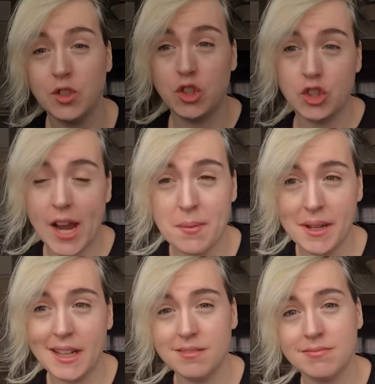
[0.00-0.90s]

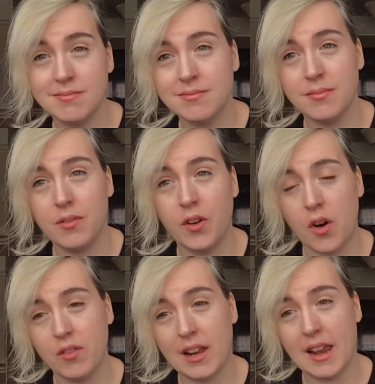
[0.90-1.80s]
Jaime
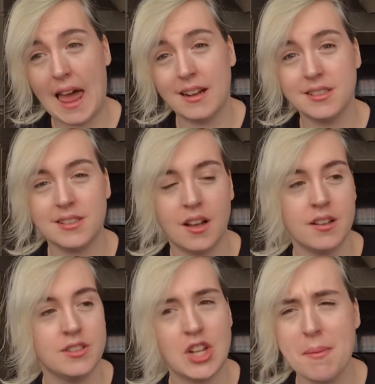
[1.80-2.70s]
of Lannister.
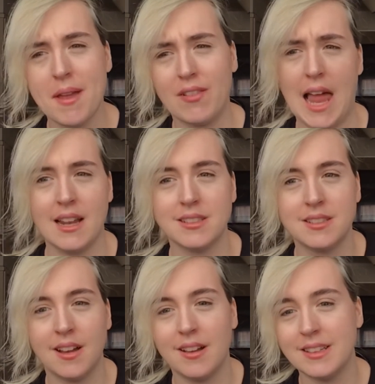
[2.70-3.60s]
Jaime of
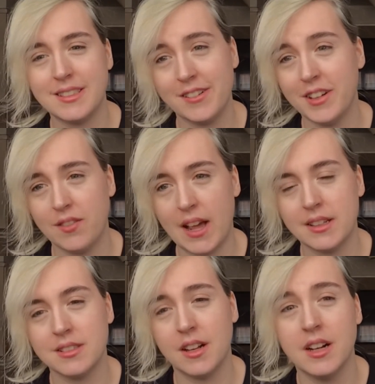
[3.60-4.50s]
Lannister and Tyrion of
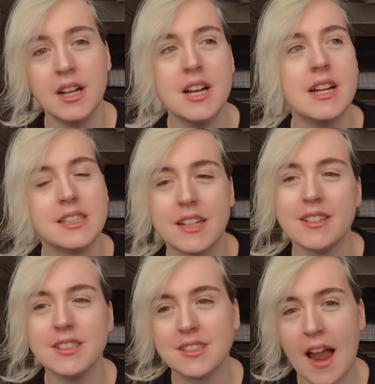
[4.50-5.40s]
Lannister.
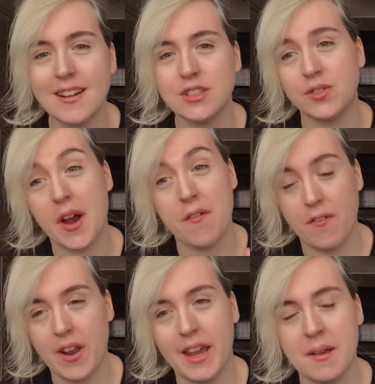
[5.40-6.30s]
Tyrion's character is very
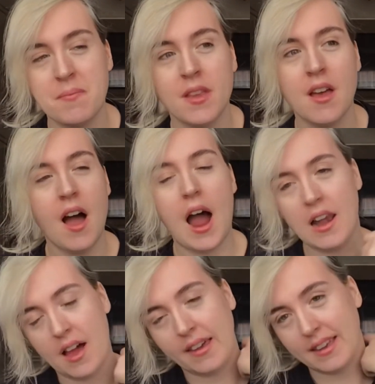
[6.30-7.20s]
funny. I
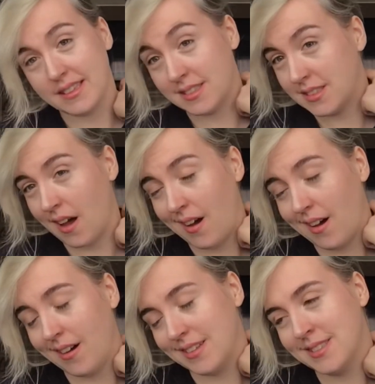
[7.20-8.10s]
like his
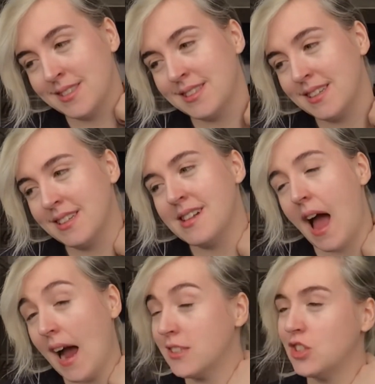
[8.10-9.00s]

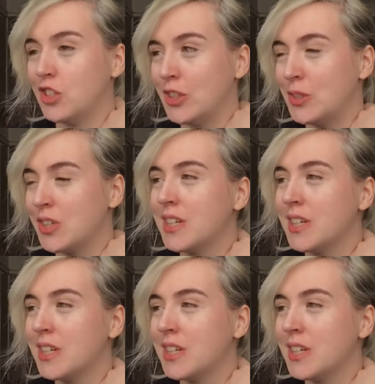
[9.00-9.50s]
attitude.